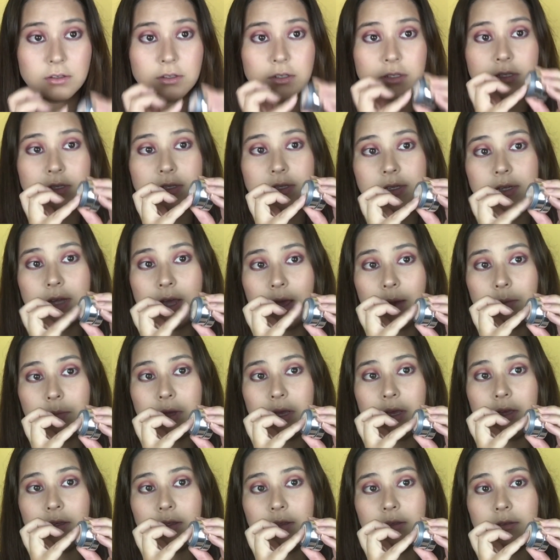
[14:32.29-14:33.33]
stab
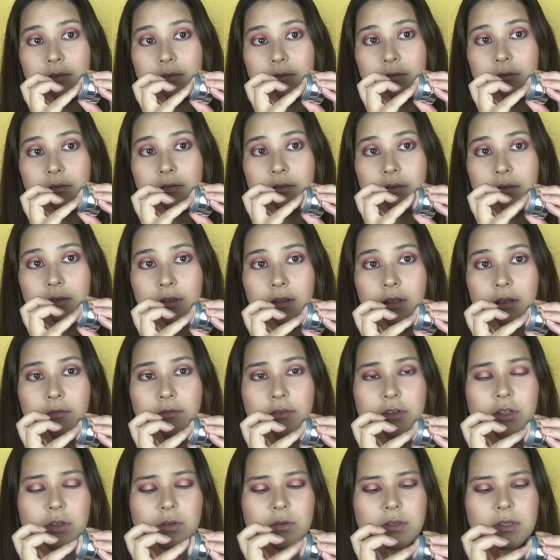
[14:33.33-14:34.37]
it
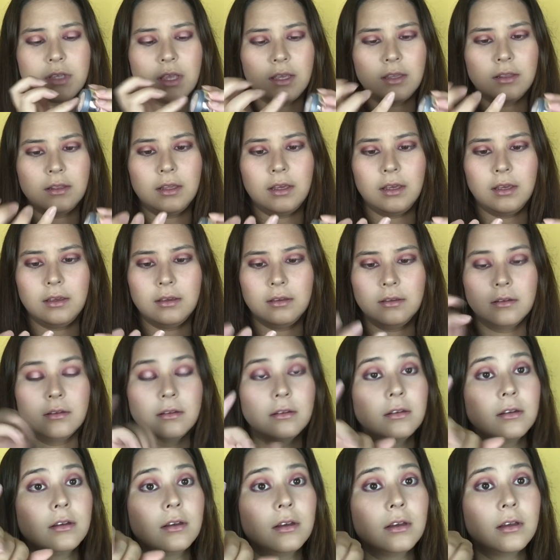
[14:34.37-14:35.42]
ever so slightly.
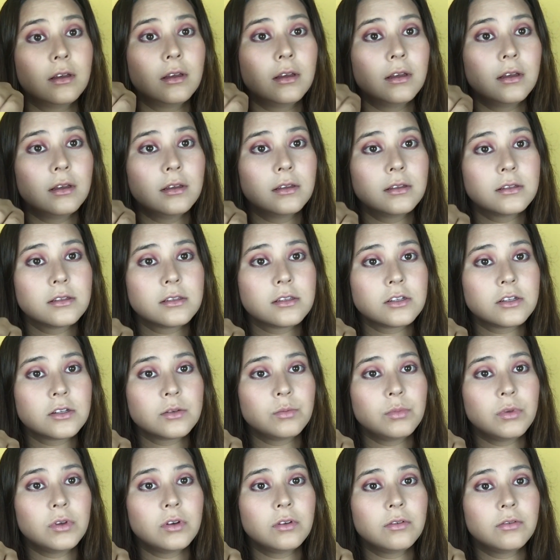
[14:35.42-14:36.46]
Such
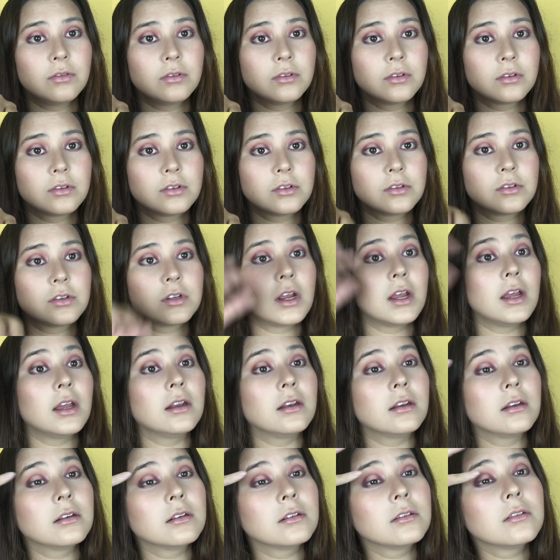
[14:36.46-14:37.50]
a beautiful
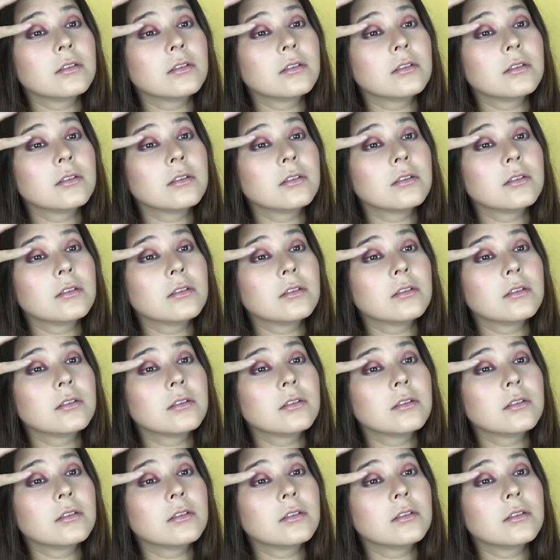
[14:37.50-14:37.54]
shade.